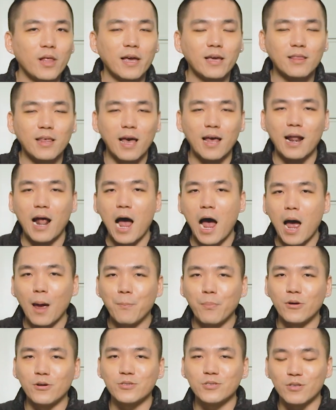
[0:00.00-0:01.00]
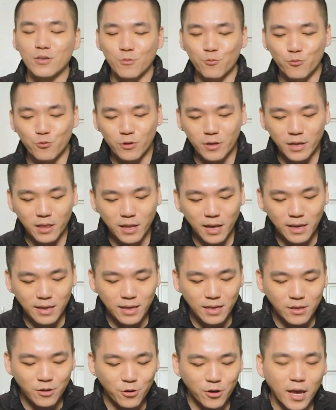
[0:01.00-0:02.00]
like that. I personally really like
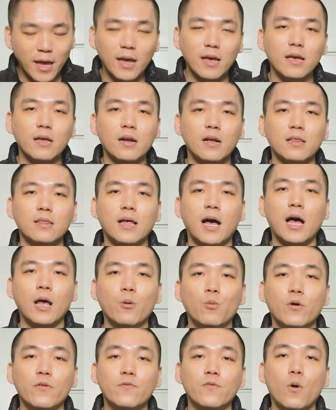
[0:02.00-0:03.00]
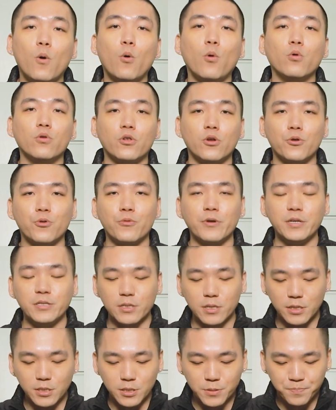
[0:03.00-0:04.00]
it. You're getting it a lot with older
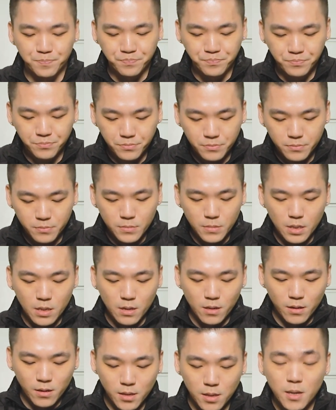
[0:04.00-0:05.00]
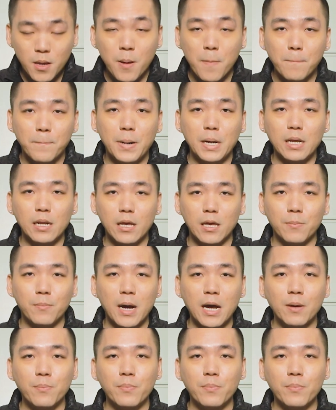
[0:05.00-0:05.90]
Rieslings. But in my